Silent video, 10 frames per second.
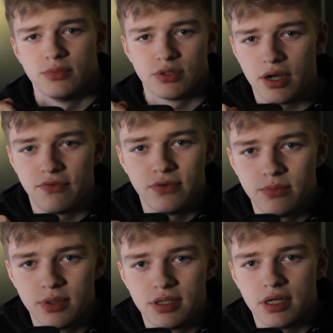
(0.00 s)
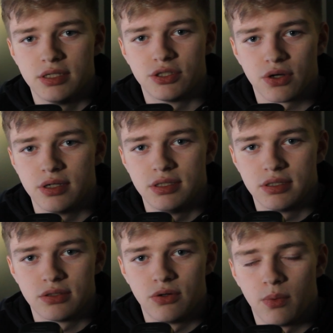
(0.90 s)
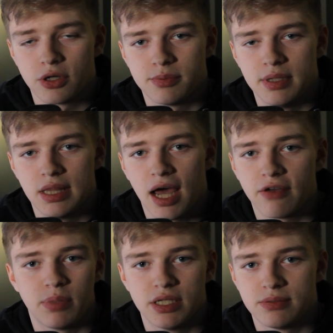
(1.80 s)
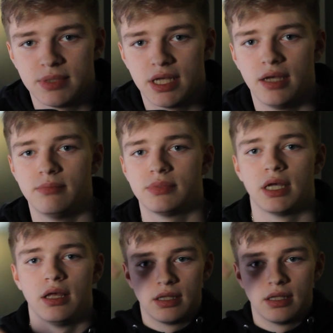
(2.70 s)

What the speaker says: So if you would enjoy, go watch me live play some games.